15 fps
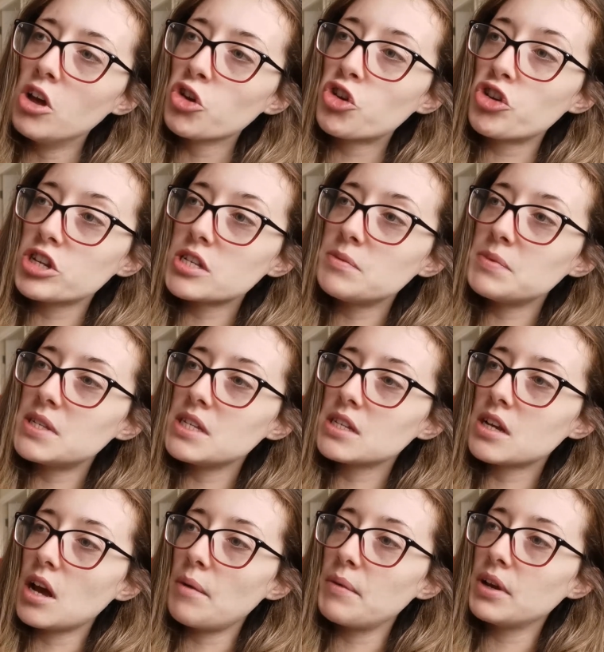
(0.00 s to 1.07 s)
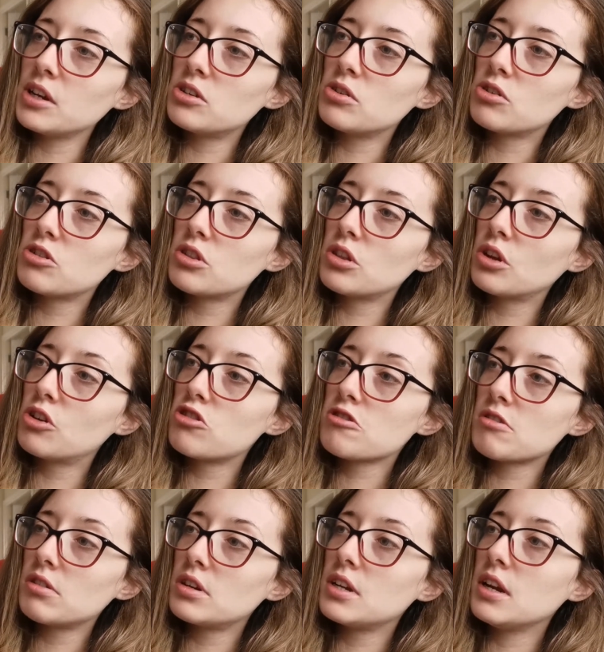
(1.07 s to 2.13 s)
Christmas is coming to the
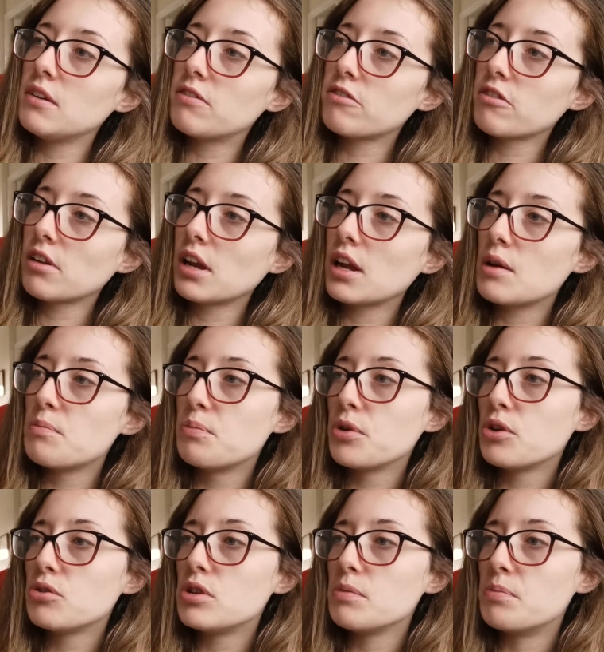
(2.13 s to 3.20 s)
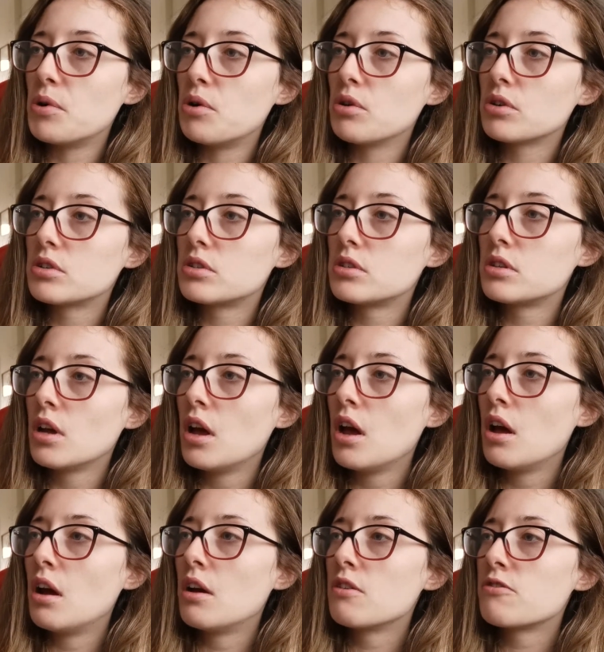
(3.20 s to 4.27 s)
cruelty-free beauty box.
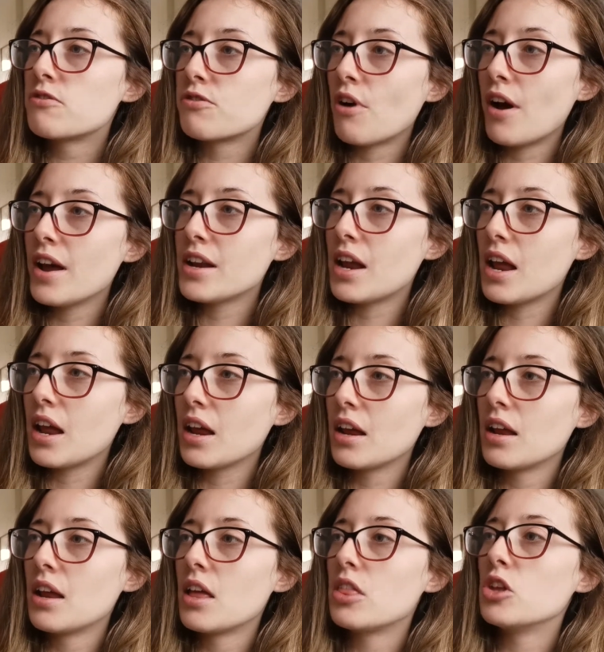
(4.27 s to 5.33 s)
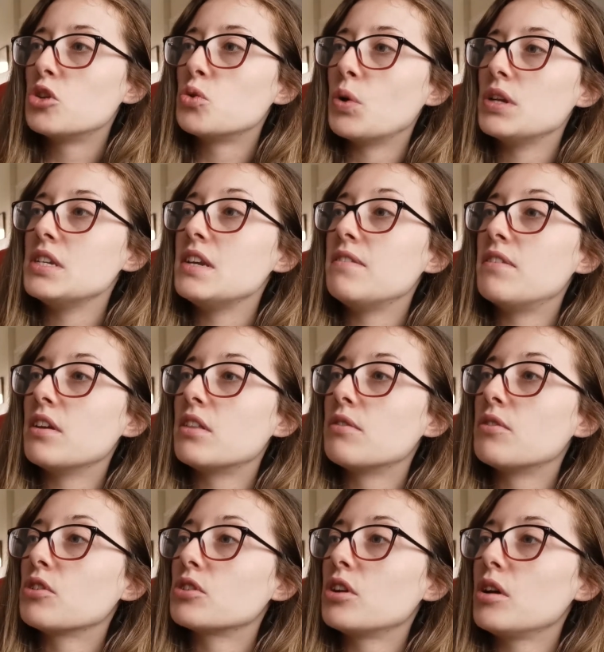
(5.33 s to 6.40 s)
Friday, the 25th of
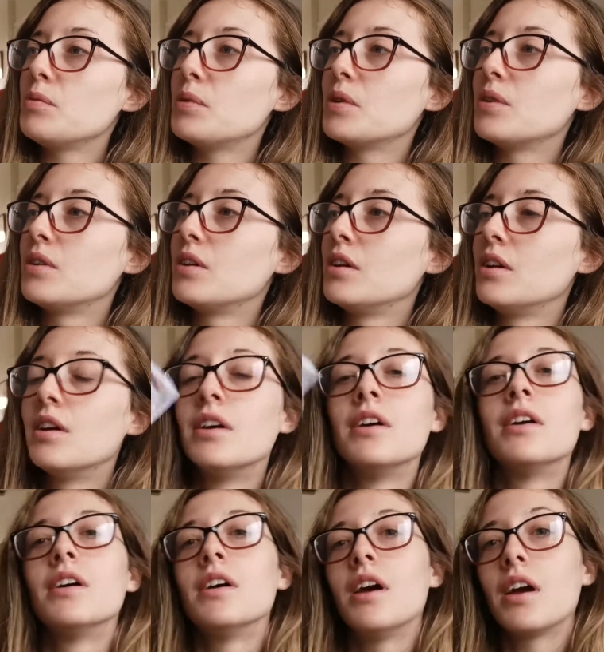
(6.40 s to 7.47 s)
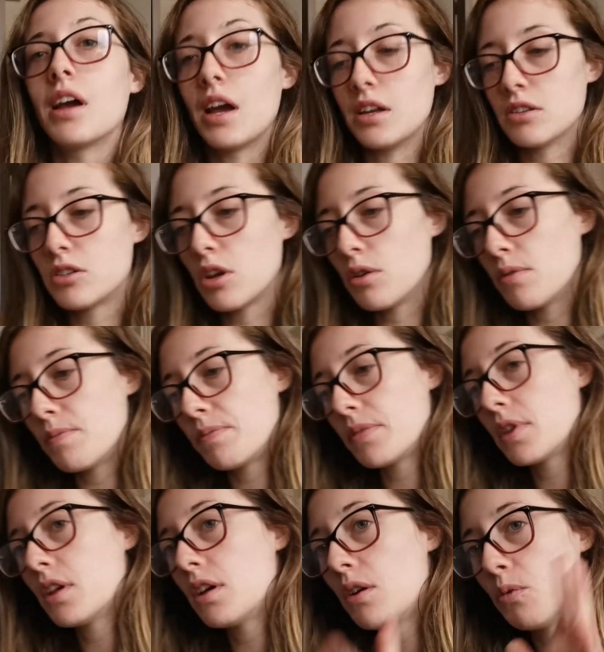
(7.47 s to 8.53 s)
October. Okay, so
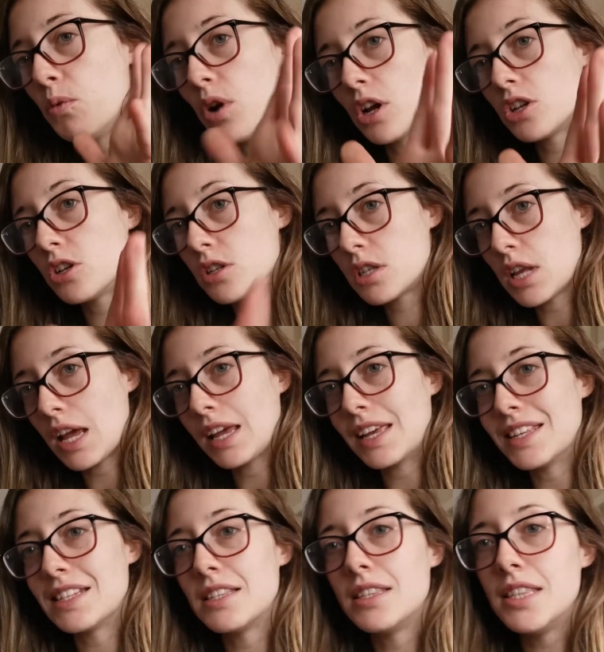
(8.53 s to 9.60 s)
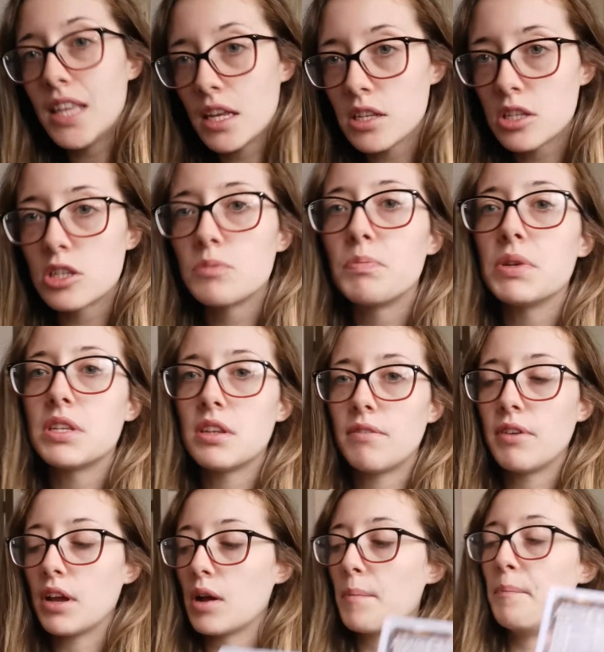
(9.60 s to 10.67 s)
what I should say is this
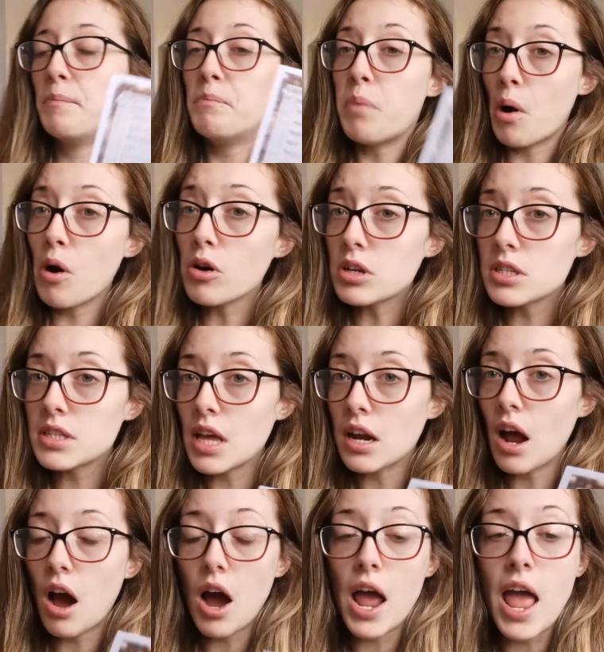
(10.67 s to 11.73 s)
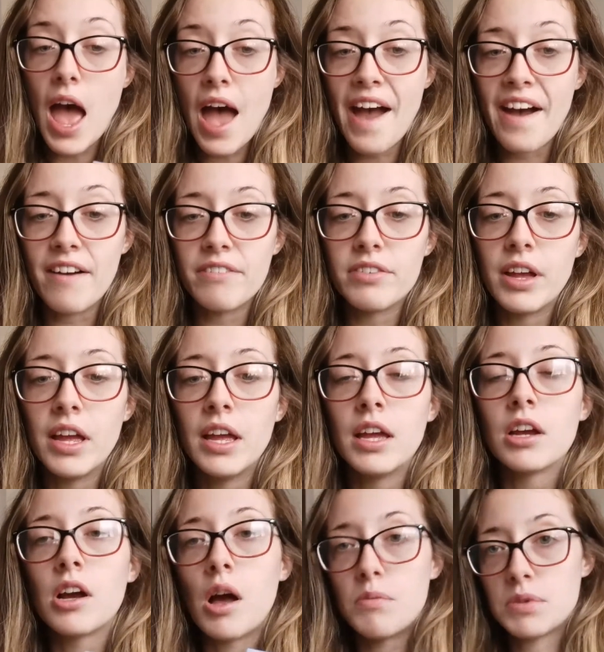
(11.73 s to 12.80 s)
specific box that I have
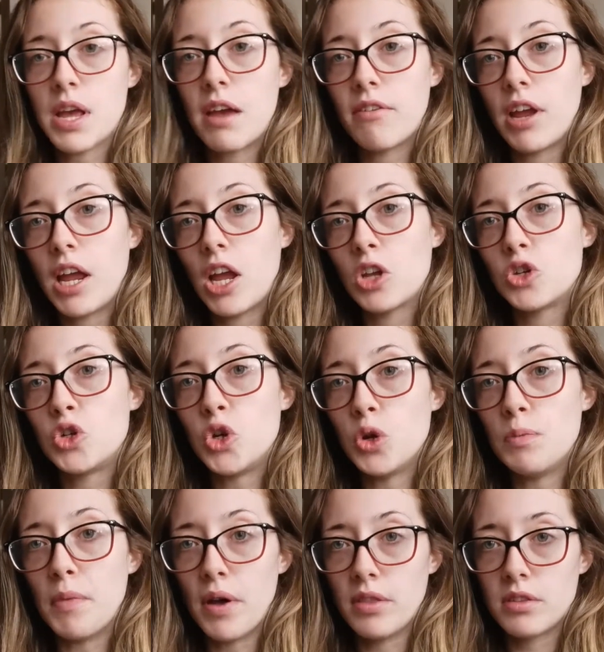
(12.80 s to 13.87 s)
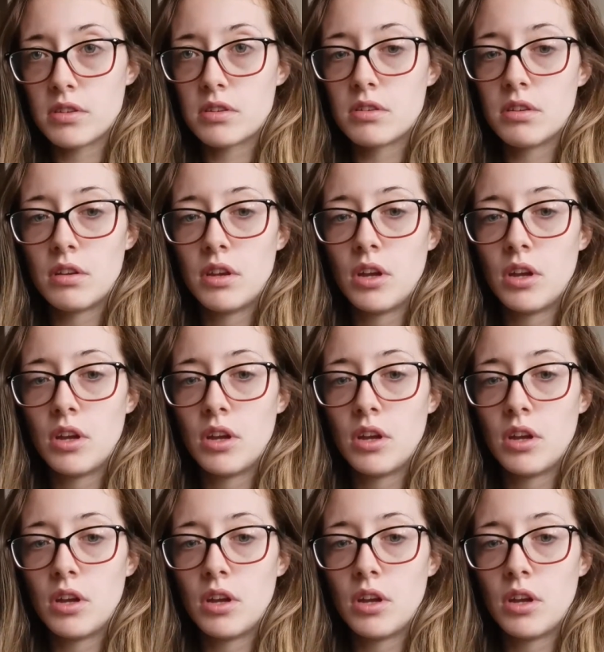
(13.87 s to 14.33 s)
comes every 2 months,